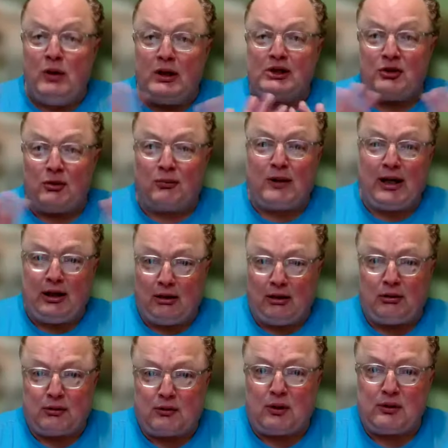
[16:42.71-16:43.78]
which the
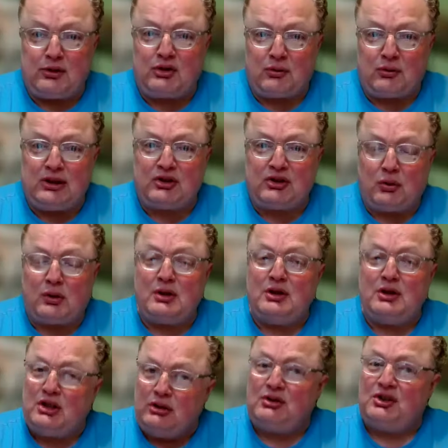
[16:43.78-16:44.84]
regular grocery
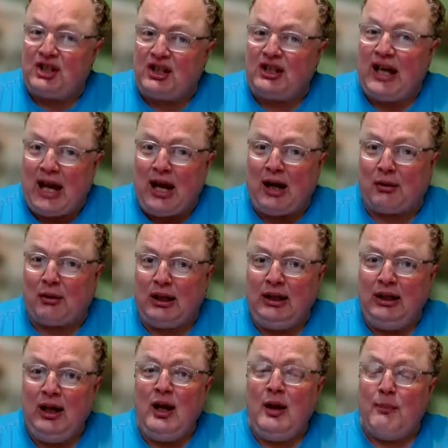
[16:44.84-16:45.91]
stores used to
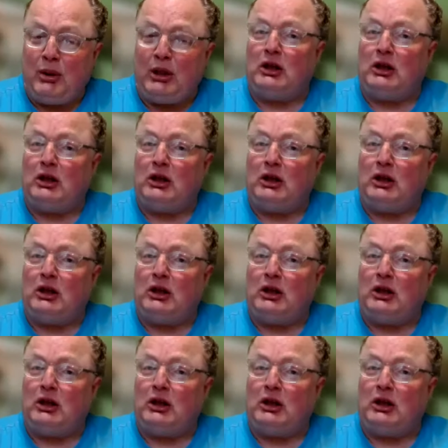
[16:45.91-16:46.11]
carry